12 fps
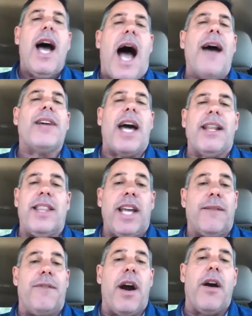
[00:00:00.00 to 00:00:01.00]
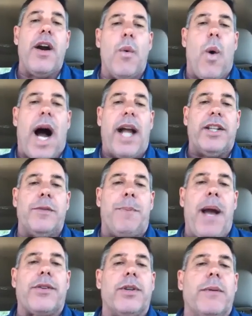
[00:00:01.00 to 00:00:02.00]
I've got to think very wide
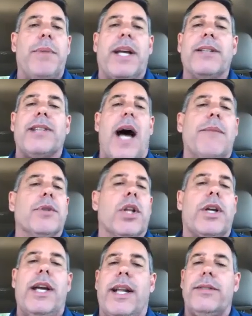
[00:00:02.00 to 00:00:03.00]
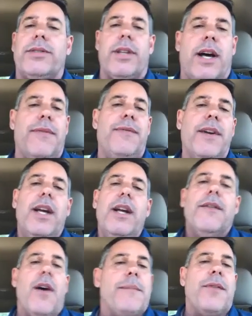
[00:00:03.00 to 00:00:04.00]
spectrum because I'm looking at stuff
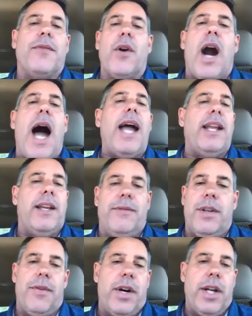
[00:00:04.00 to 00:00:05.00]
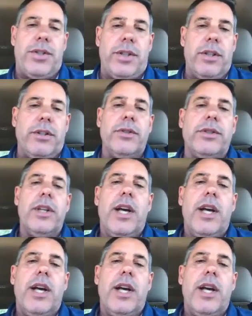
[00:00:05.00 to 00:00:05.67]
from a variety of different issues.